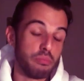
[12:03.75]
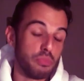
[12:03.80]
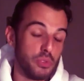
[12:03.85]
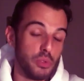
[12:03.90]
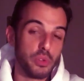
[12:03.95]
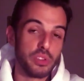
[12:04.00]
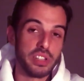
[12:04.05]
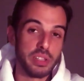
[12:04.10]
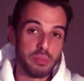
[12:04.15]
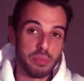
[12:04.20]

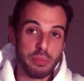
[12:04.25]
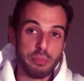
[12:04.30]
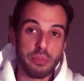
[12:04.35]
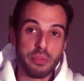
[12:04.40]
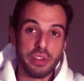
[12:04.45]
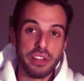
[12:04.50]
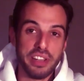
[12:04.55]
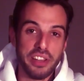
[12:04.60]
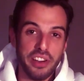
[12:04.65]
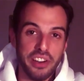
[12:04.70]
usually be
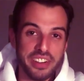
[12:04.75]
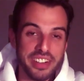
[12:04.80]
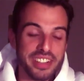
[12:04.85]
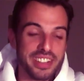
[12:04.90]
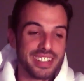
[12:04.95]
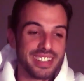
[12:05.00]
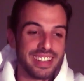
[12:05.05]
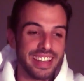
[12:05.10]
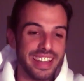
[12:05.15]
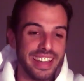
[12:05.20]
pretty
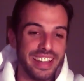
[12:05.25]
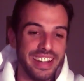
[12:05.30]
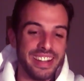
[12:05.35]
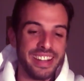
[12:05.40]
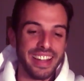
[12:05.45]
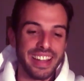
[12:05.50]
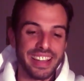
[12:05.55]
honest and